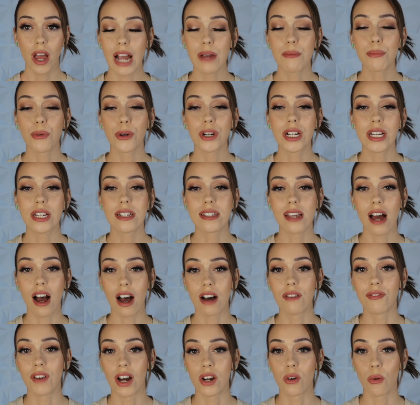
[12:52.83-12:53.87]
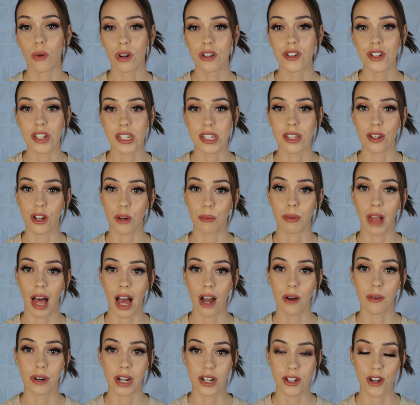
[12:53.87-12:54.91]
I'm pretty tough on Orange is the New
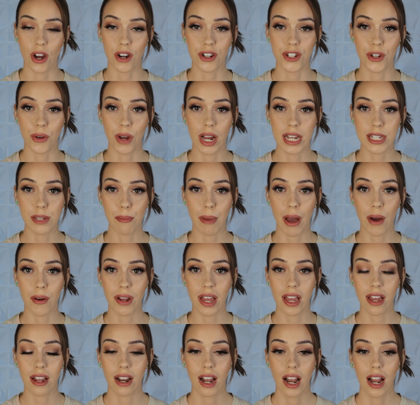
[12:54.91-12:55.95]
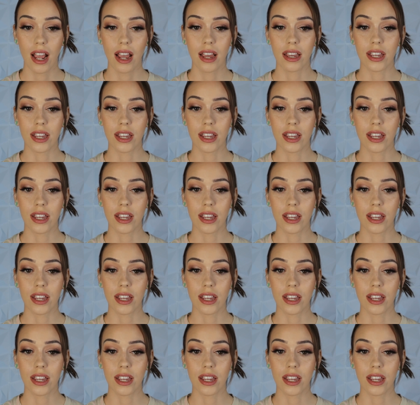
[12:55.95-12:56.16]
Black when I talk to you guys about it.